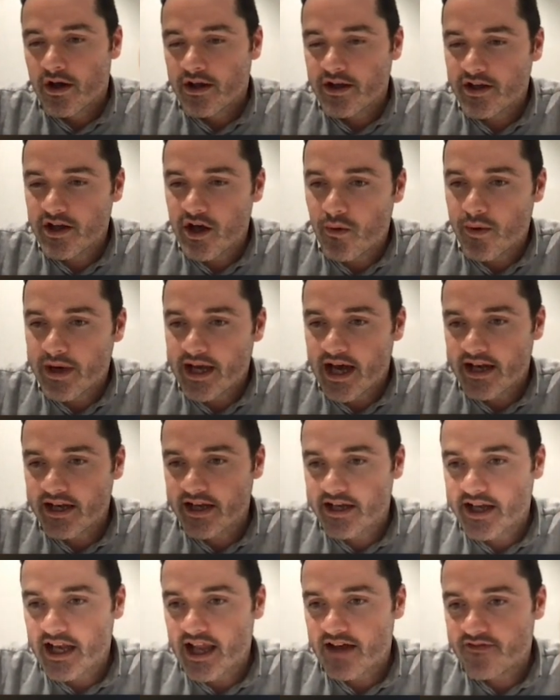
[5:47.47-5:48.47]
you know, we had
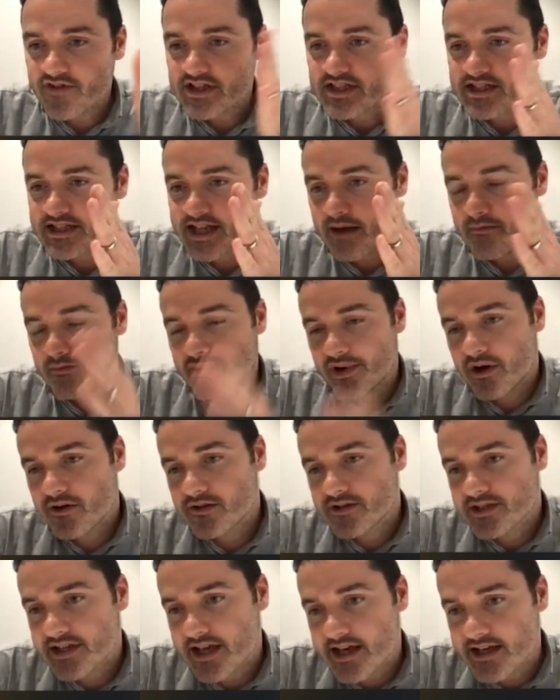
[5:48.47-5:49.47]
an 11 step
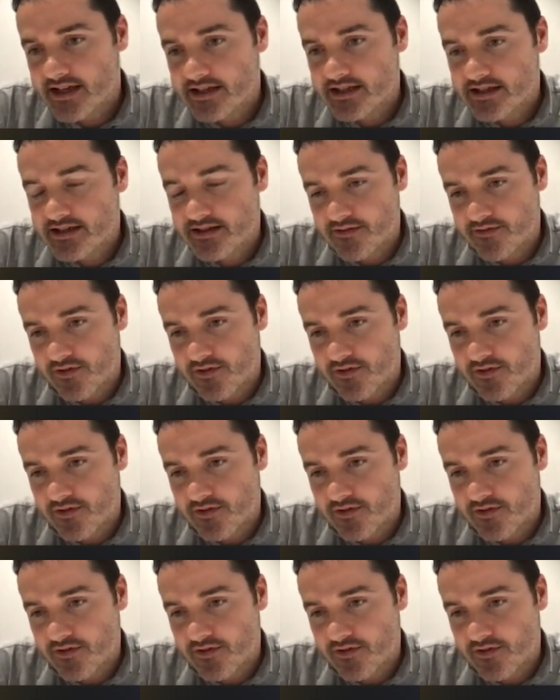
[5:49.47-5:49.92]
process